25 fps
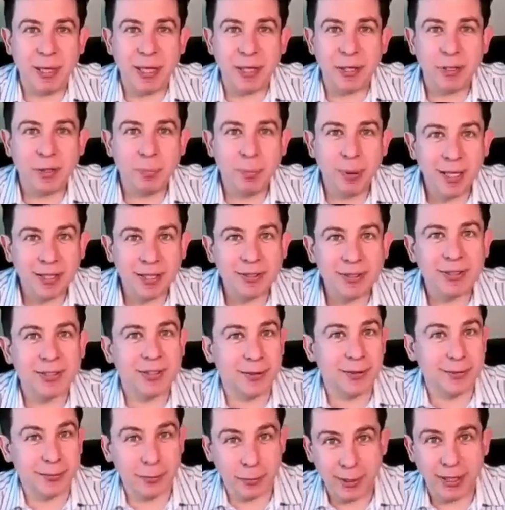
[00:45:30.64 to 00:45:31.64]
good pets, because
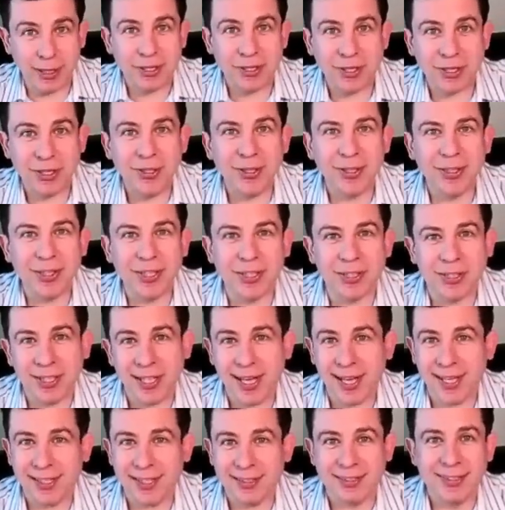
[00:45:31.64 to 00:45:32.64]
as we mentioned mm-hmm. earlier,
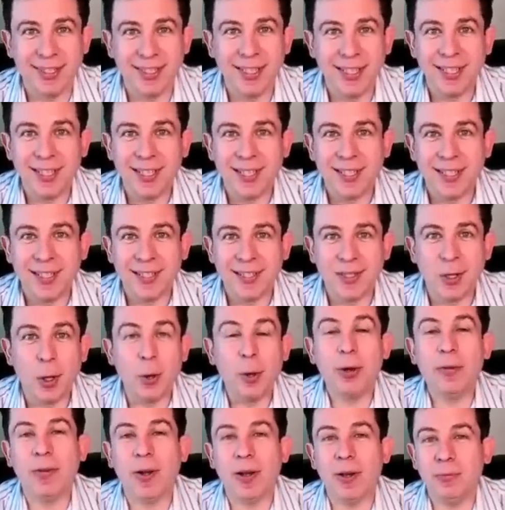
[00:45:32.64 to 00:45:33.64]
cats
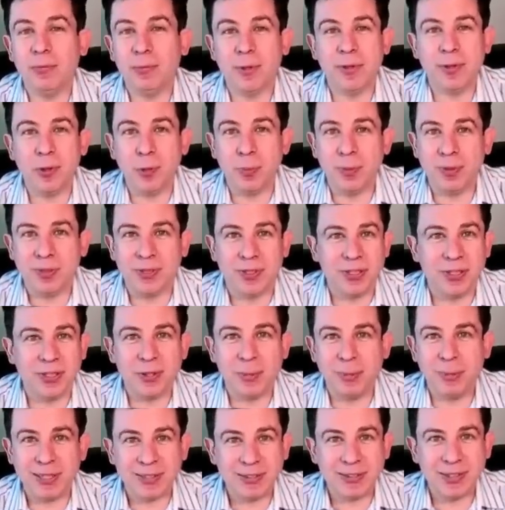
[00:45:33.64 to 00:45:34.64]
co-evolve with humans; they're not
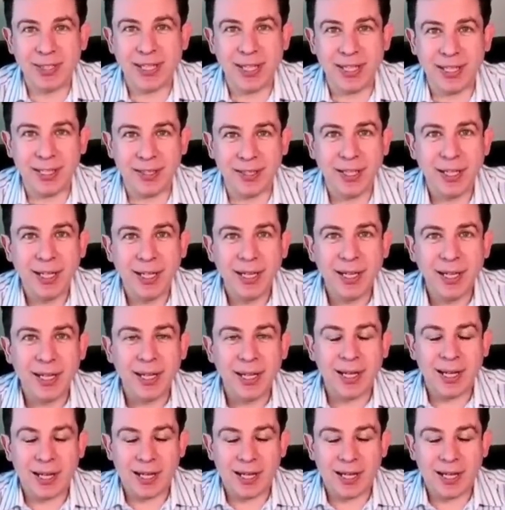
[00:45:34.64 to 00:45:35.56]
domesticated. Mm. Uh,